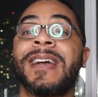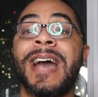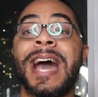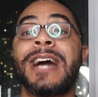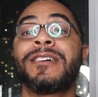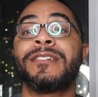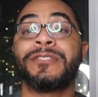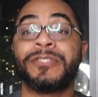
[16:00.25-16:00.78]

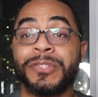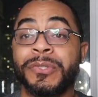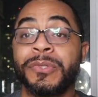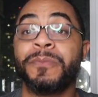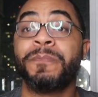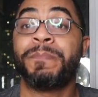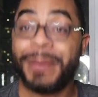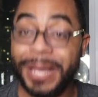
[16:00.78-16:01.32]

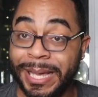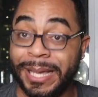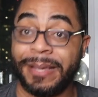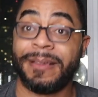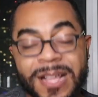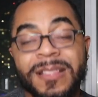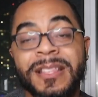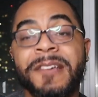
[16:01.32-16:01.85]
cockadoo be.
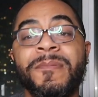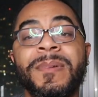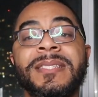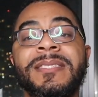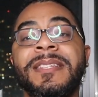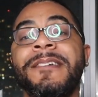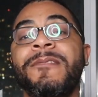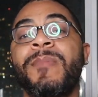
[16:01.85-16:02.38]
Then we
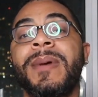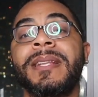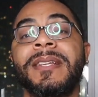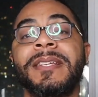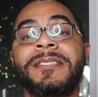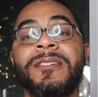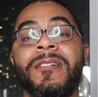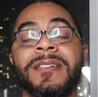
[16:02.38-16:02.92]
see Whitney
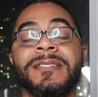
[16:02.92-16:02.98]
talking